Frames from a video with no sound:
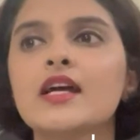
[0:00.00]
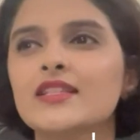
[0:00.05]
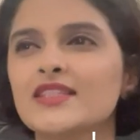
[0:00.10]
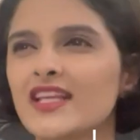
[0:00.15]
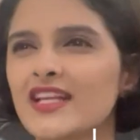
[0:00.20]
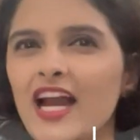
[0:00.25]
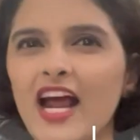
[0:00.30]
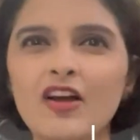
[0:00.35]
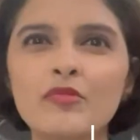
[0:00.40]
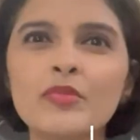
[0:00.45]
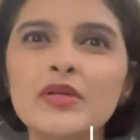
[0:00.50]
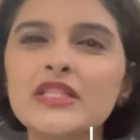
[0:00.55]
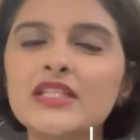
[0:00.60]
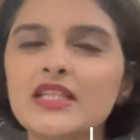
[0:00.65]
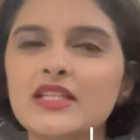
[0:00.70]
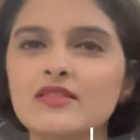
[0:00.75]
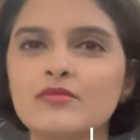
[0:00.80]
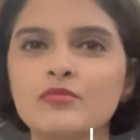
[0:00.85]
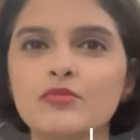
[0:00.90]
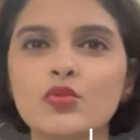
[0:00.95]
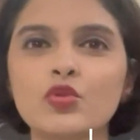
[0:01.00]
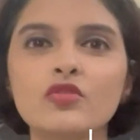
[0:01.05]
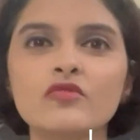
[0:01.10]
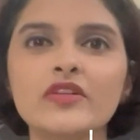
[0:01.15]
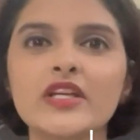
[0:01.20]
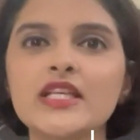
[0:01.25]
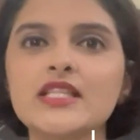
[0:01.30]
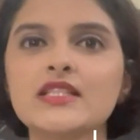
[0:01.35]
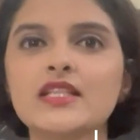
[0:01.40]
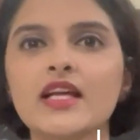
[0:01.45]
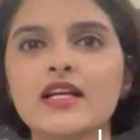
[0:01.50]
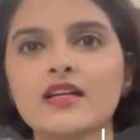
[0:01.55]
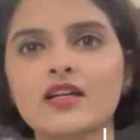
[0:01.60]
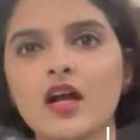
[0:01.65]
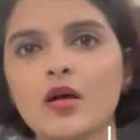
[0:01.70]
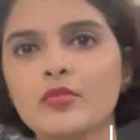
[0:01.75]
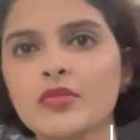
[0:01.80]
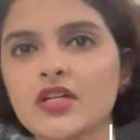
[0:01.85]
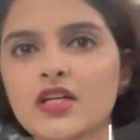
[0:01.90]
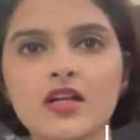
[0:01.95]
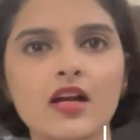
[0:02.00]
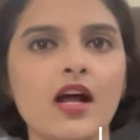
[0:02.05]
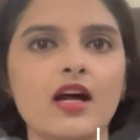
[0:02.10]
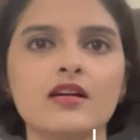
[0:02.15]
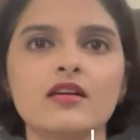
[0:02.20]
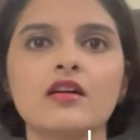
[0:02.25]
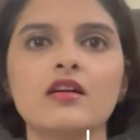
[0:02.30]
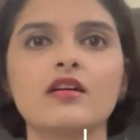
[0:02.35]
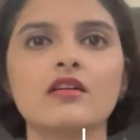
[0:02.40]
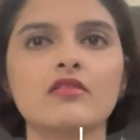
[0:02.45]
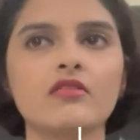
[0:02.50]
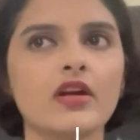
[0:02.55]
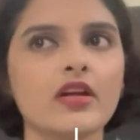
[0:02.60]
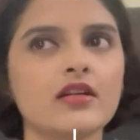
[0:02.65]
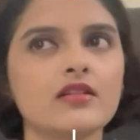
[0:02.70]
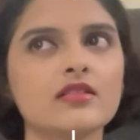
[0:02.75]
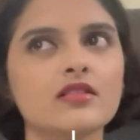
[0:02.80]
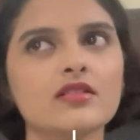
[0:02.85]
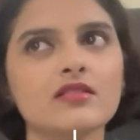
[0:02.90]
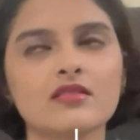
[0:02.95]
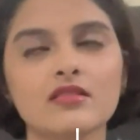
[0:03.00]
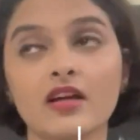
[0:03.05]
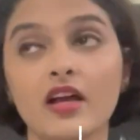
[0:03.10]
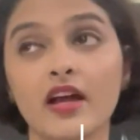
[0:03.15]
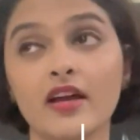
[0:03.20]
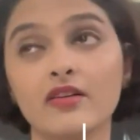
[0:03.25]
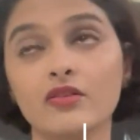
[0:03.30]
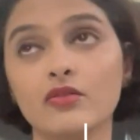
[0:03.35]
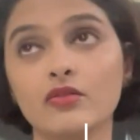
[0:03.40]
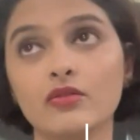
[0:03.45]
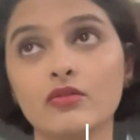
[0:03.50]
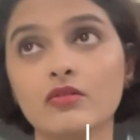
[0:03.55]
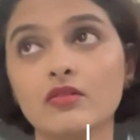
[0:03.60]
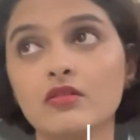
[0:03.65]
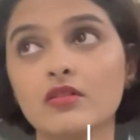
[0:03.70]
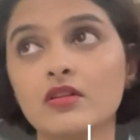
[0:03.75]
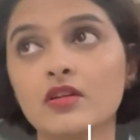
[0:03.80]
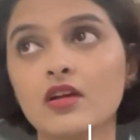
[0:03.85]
There have been movies like Raman Raghav and I don't know,